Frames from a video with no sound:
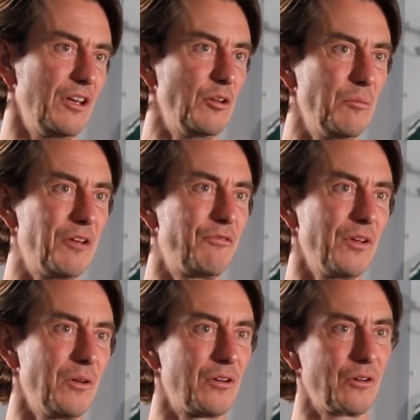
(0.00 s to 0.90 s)
in the
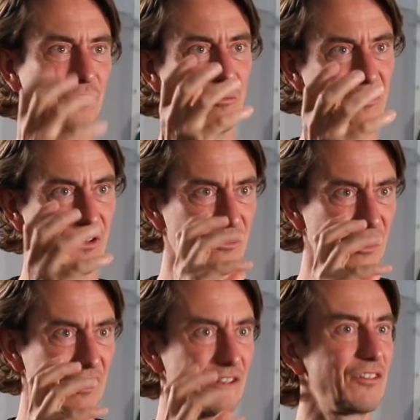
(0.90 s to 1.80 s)
midfield, or some of the
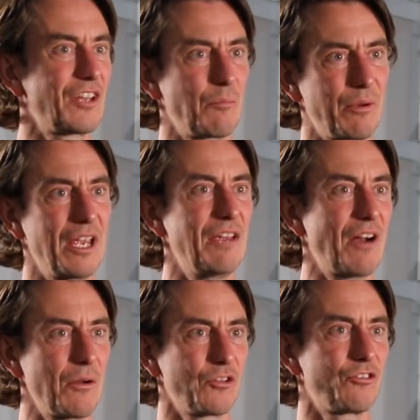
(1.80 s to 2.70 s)
tens can play
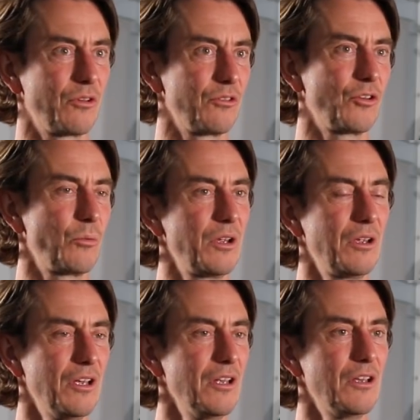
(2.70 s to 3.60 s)
various
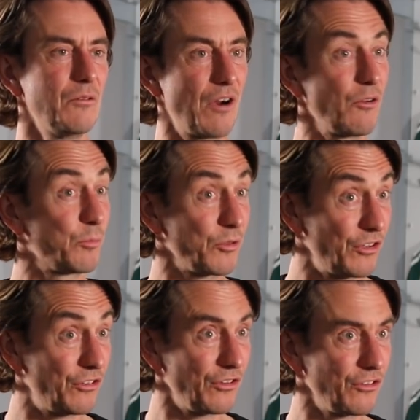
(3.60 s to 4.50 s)

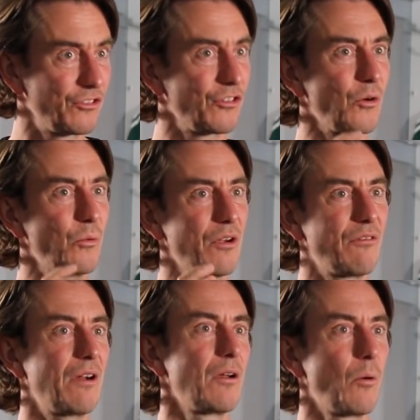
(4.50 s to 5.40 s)
positions. So we are
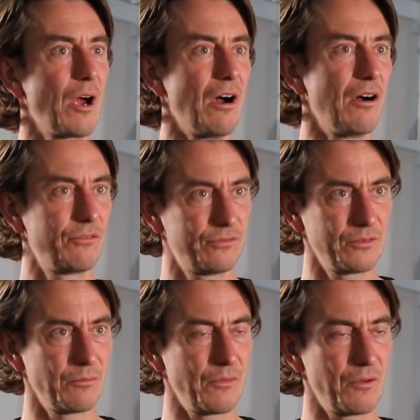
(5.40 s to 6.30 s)
very aware of
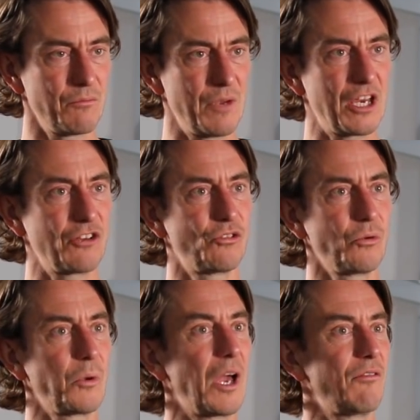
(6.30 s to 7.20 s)
making
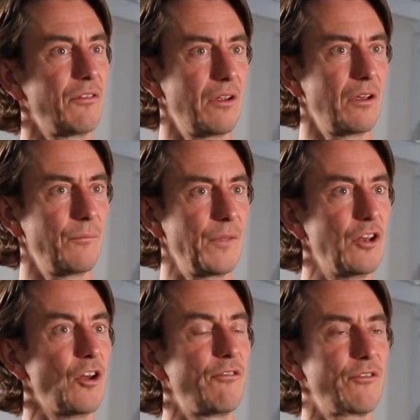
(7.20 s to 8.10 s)
sure we have
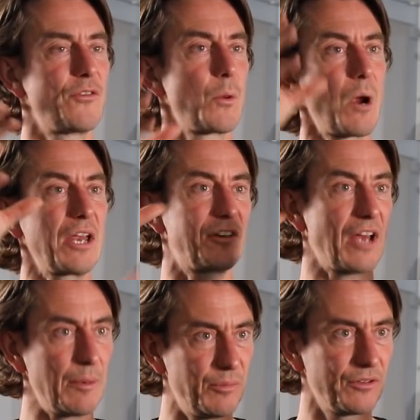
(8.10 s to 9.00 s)
enough of the right
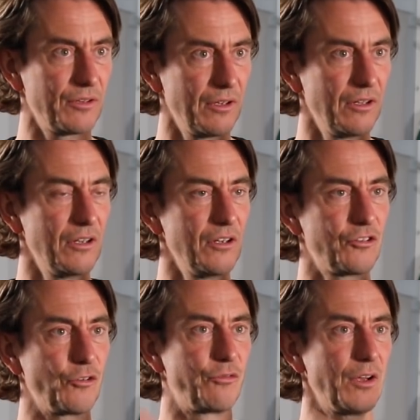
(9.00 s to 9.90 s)
types
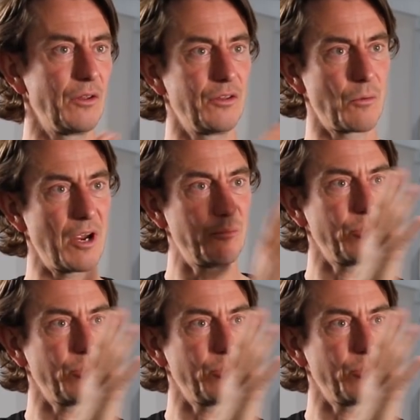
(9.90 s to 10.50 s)
to fill in the right